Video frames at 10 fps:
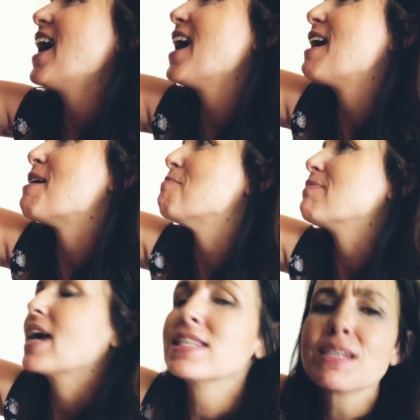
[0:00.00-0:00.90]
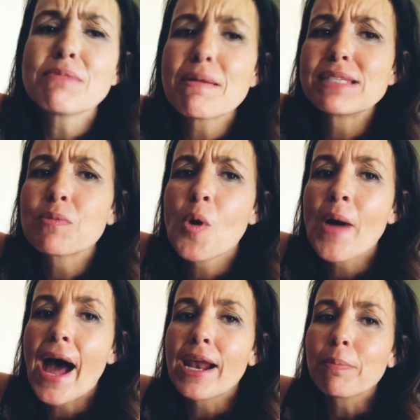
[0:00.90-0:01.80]
um, and sometimes it won't
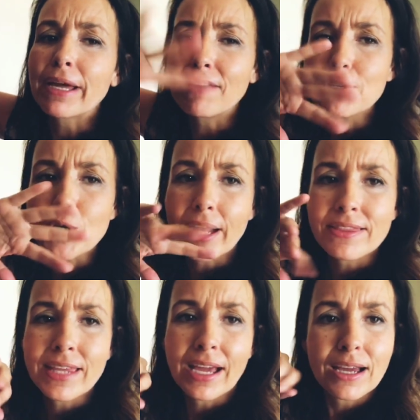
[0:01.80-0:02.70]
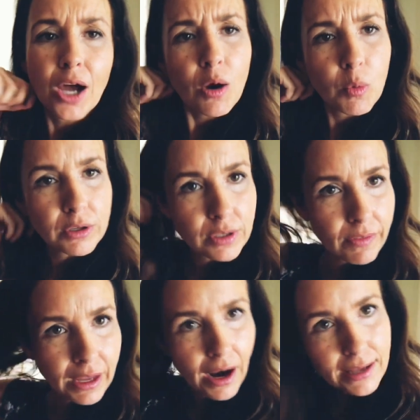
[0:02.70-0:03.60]
add up. Like if you try to think, oh, well,
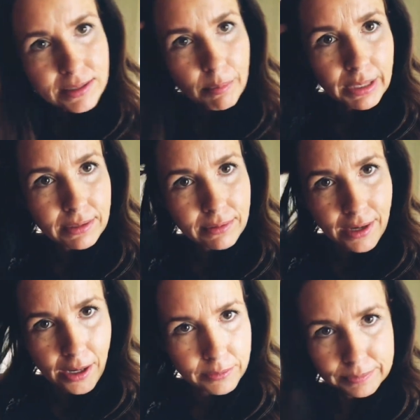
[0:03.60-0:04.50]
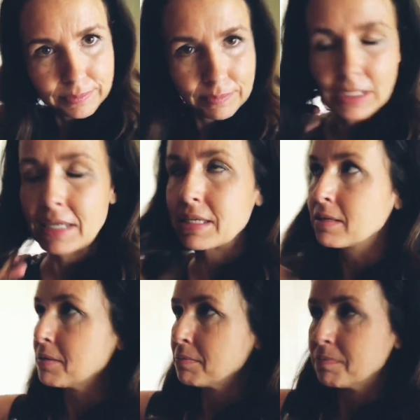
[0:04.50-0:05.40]
there hasn't been, you know,
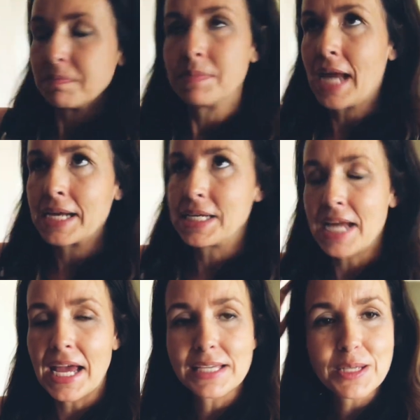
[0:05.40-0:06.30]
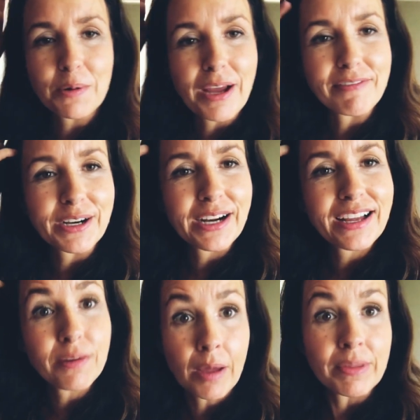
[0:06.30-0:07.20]
90 days or whatever.
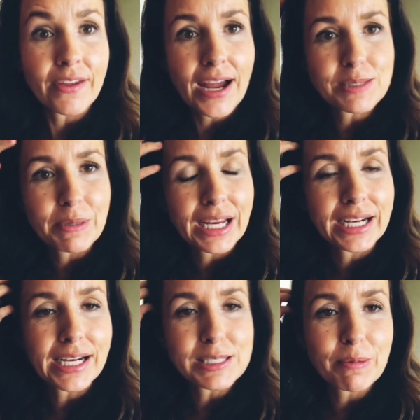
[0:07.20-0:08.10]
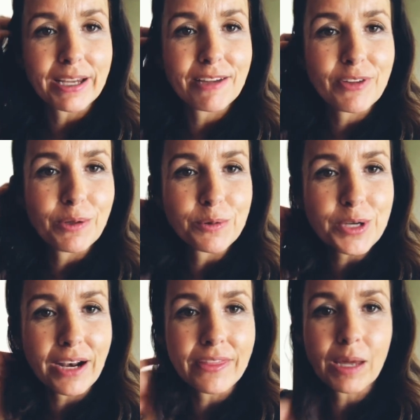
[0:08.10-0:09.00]
I mean, there has been 90 days, but if you
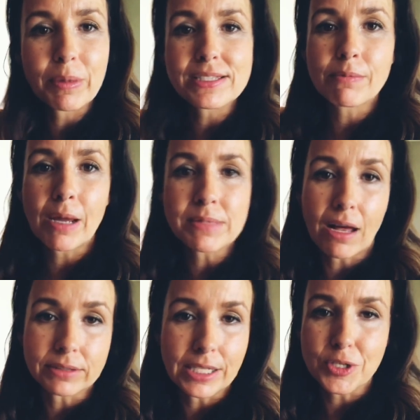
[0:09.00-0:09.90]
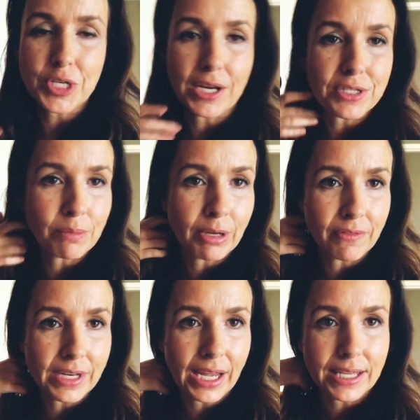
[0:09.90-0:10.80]
try to think, but sometimes I'll need to change in the middle of
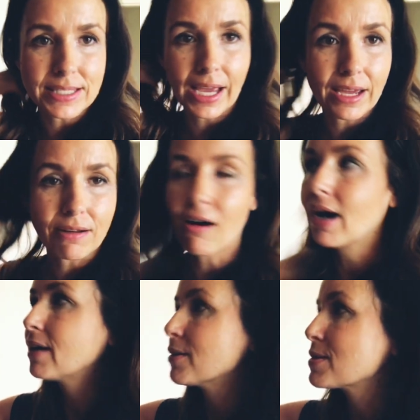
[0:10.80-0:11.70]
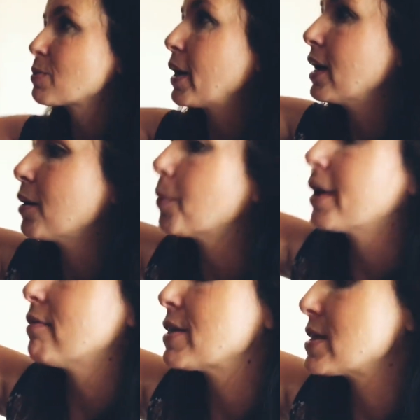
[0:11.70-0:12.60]
the day because I get hot or sweaty or
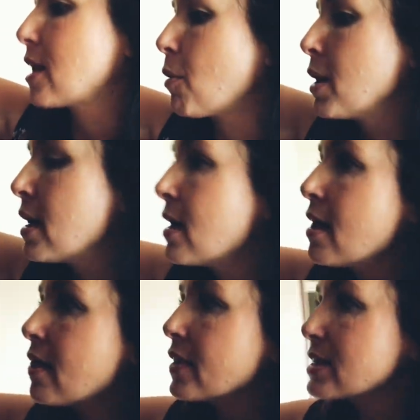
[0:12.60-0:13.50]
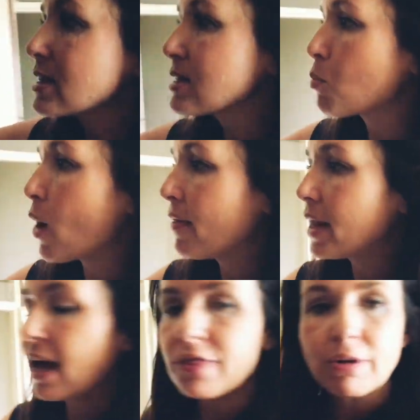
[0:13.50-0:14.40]
whatever. So this is one that
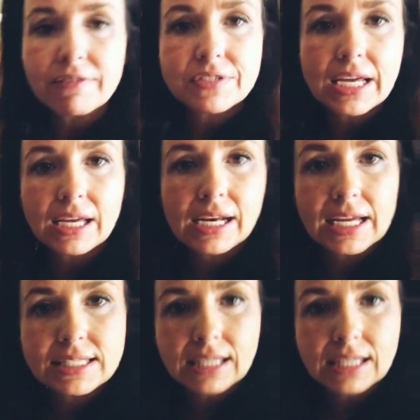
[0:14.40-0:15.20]
I thrifted. It's a